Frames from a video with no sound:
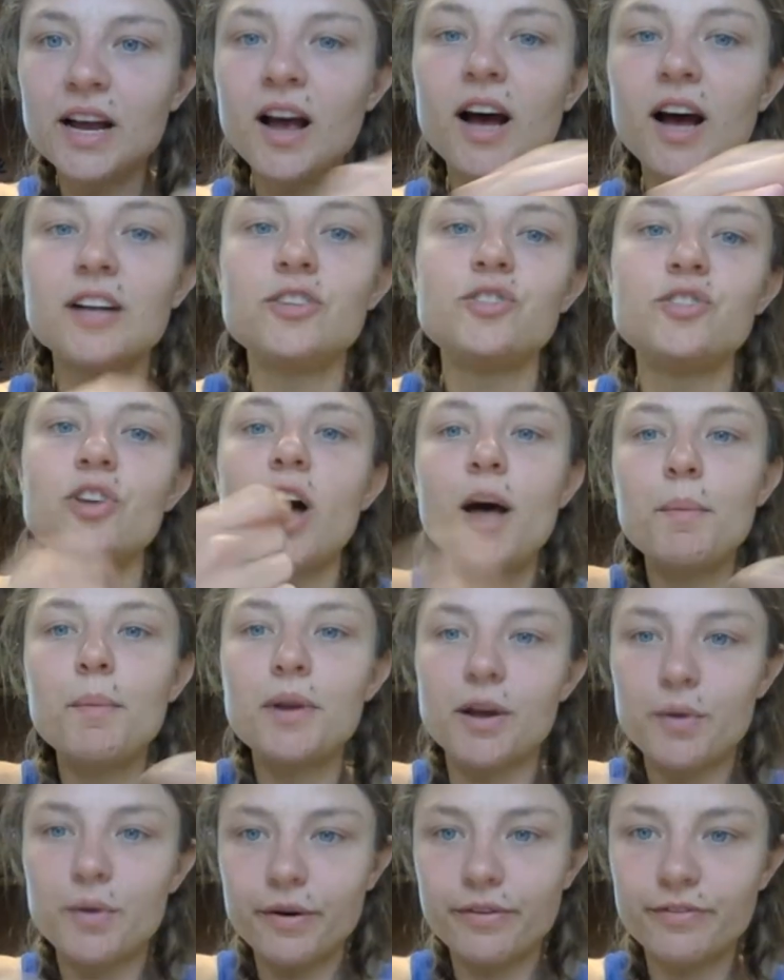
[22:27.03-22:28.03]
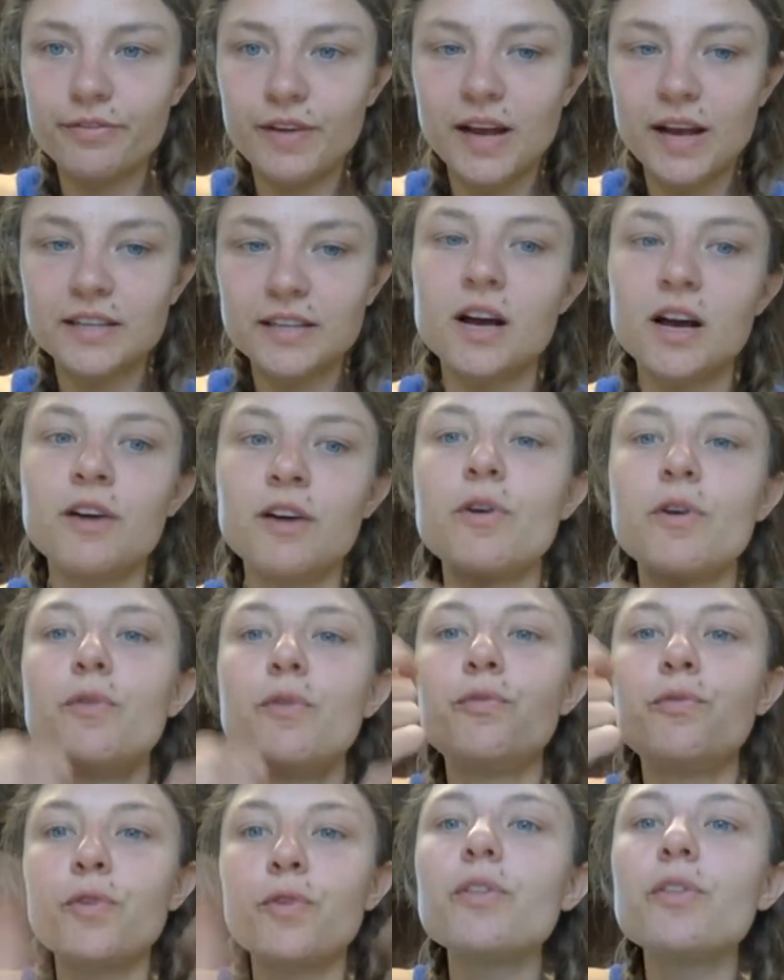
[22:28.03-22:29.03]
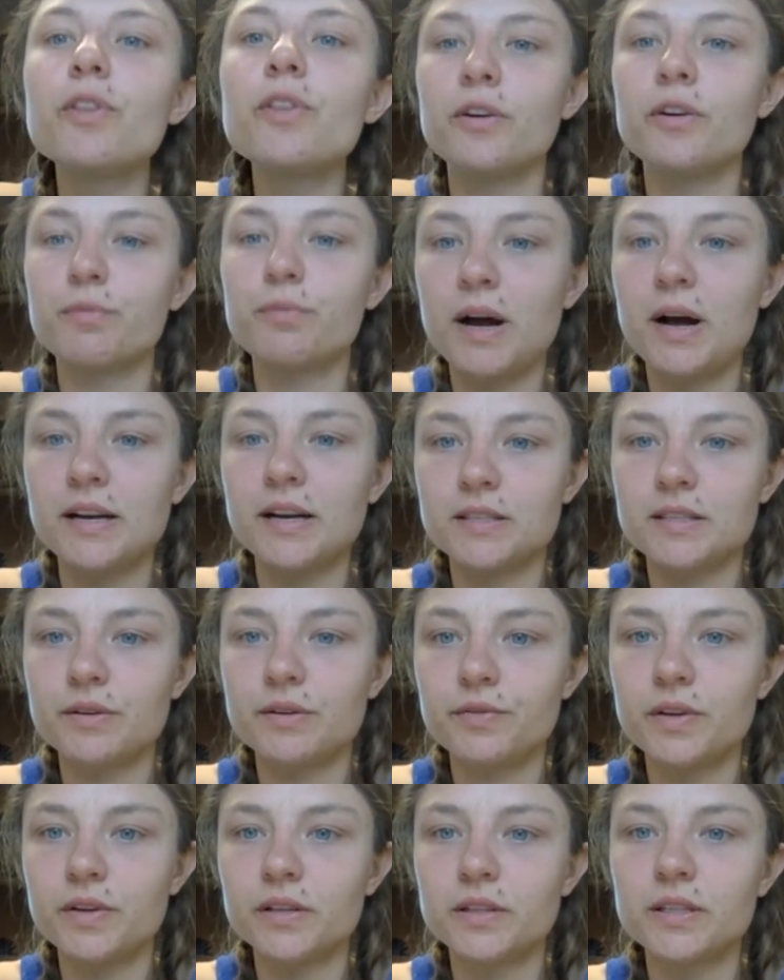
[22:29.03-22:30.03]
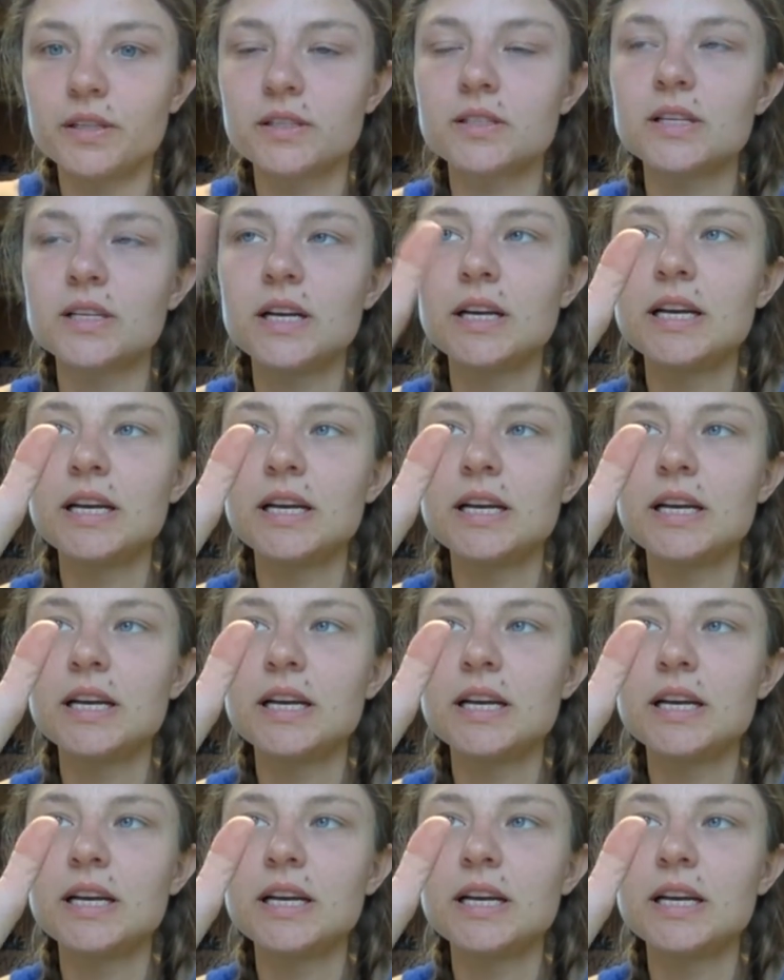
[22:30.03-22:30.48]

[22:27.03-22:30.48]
a domino effect of further positive feelings.